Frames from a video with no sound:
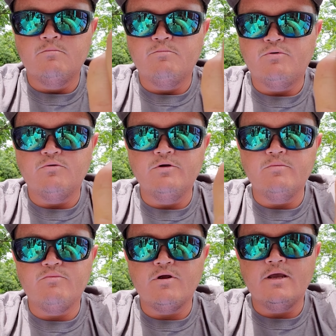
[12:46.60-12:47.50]
Pull your
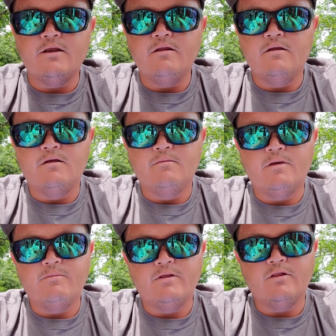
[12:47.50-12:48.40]
braid,
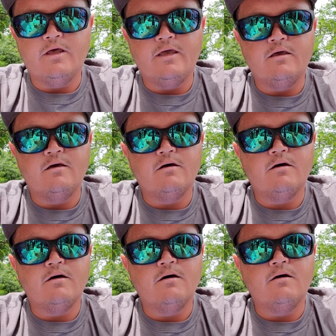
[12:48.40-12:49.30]
maybe like,
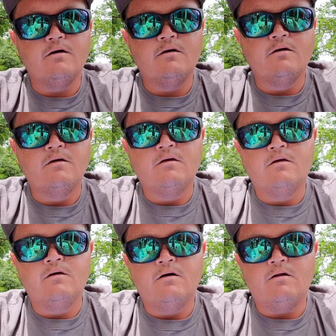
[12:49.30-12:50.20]
I
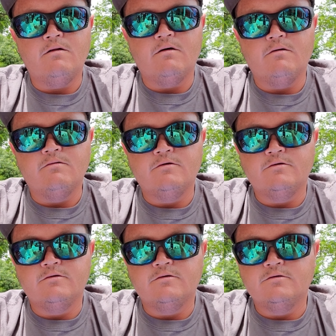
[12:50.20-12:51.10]
don't know,
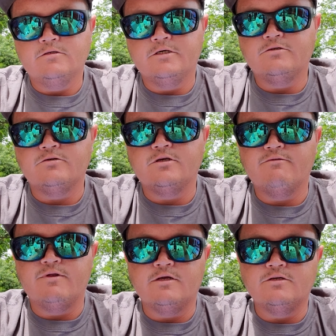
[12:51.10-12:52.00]
6 or
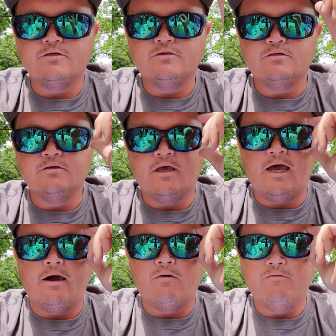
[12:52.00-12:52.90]
7 inches
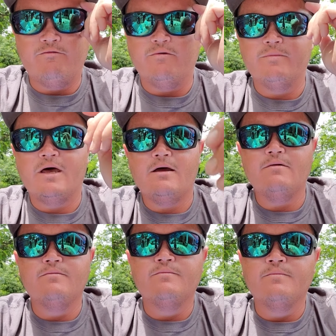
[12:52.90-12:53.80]
out from that.
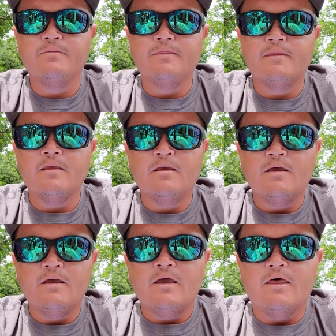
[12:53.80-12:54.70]

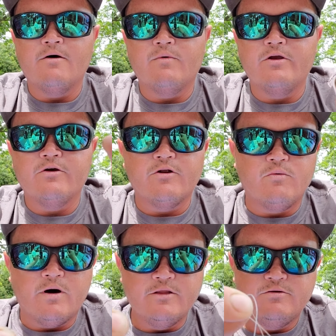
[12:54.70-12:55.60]
And then what you're going to want to do